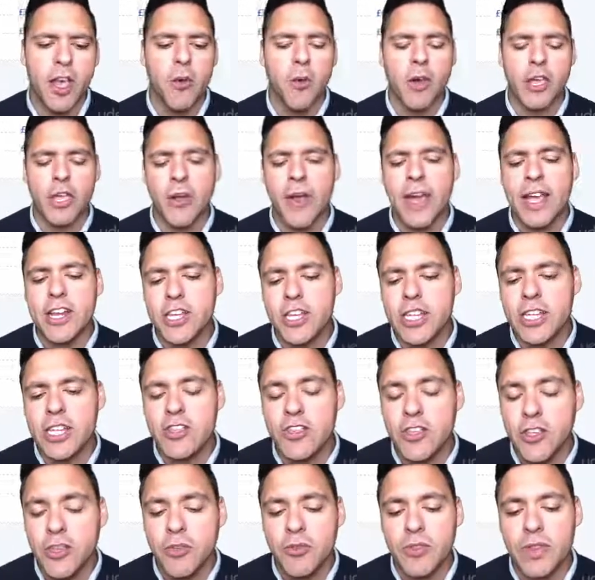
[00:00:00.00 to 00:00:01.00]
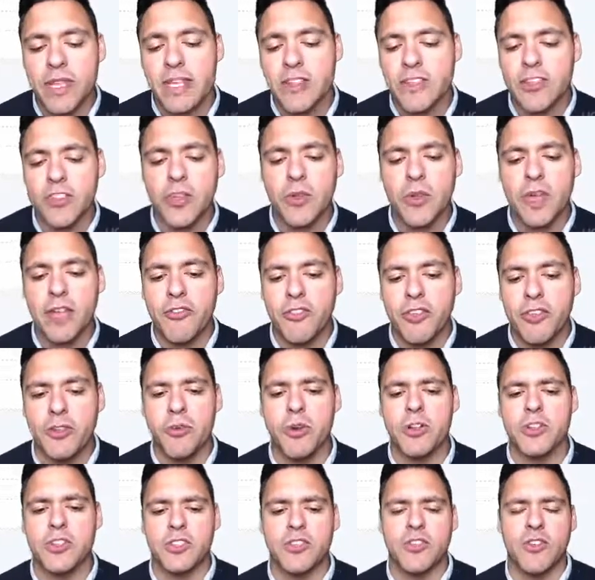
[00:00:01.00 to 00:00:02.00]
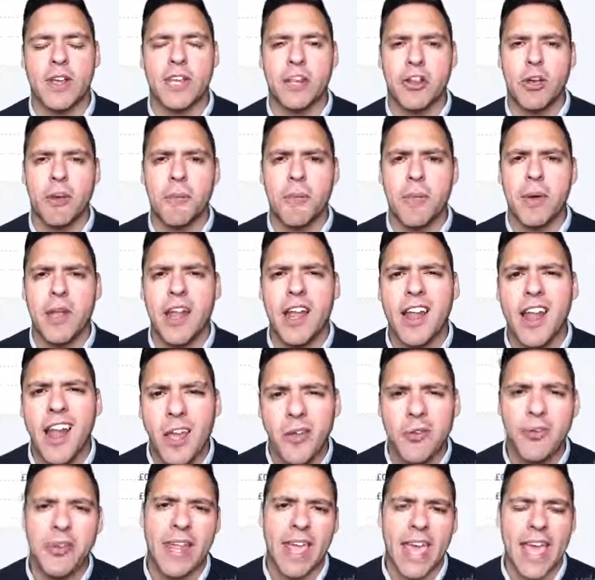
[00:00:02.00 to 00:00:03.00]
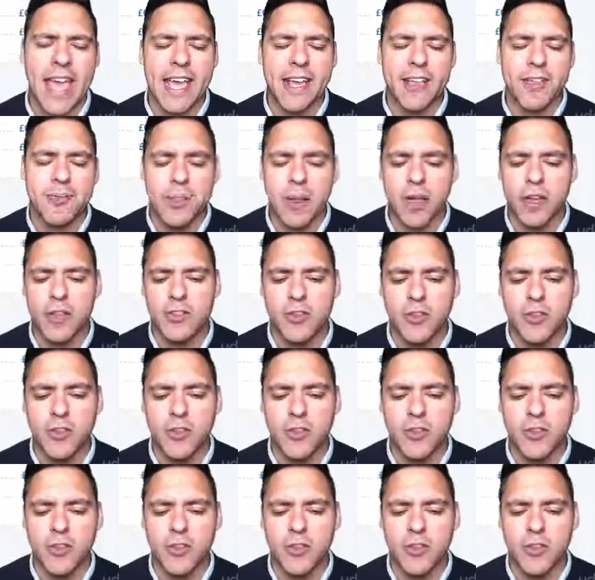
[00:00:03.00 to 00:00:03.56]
Well, you actually do need to if you want to trade on Poloniex, but I'll